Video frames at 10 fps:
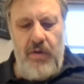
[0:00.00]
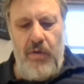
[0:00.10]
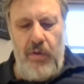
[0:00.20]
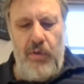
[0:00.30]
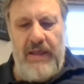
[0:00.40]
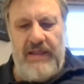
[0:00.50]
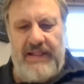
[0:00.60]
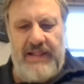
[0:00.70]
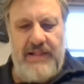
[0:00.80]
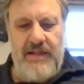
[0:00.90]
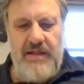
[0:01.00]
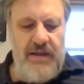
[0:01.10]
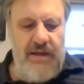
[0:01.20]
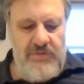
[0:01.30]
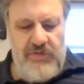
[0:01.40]
always
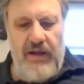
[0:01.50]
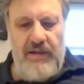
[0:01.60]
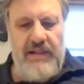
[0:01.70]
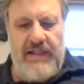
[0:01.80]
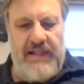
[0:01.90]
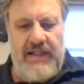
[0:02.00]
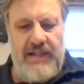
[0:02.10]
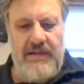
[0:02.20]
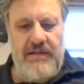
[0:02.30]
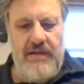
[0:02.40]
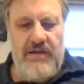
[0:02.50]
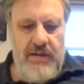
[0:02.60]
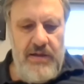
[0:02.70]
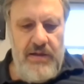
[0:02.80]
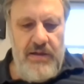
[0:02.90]
turns
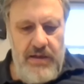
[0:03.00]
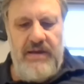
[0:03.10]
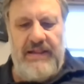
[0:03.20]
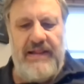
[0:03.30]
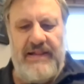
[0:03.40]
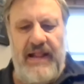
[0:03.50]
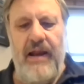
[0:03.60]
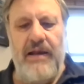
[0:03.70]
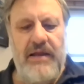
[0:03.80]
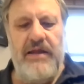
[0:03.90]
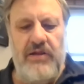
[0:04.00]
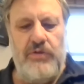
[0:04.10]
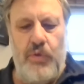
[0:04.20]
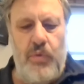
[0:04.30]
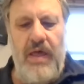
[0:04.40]
necessarily
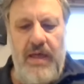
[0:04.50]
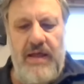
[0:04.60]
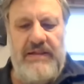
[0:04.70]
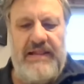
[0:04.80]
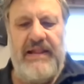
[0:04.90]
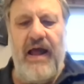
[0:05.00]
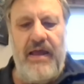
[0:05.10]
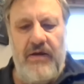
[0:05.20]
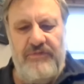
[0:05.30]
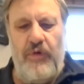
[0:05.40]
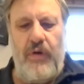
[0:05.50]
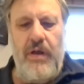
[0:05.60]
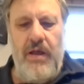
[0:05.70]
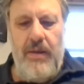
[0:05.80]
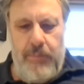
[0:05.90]
into a desire
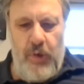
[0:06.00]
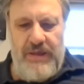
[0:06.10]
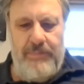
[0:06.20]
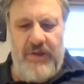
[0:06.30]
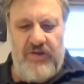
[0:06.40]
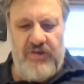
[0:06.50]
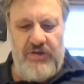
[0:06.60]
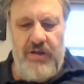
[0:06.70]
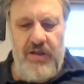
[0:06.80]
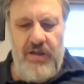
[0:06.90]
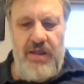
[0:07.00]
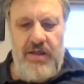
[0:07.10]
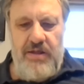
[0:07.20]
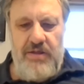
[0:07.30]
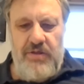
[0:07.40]
for prohibition.
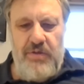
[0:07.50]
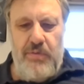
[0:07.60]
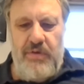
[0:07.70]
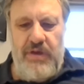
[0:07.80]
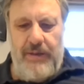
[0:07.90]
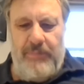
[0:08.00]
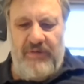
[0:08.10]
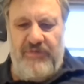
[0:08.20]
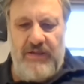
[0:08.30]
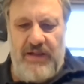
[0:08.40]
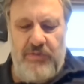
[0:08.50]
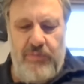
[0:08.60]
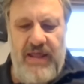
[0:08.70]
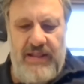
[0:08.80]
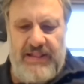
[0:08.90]
You, in a perverted
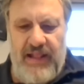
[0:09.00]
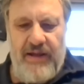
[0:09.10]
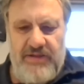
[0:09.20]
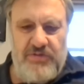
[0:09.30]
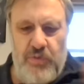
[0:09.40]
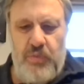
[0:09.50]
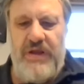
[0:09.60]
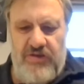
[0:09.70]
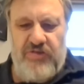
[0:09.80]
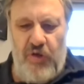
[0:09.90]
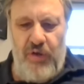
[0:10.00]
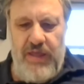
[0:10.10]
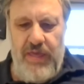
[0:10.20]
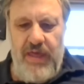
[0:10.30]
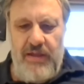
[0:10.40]
way, start to
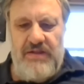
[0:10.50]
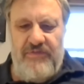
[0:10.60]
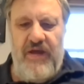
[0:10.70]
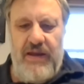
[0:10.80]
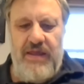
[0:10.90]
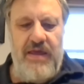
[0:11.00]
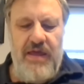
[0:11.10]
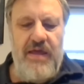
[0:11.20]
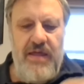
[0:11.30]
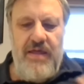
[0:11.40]
enjoy the very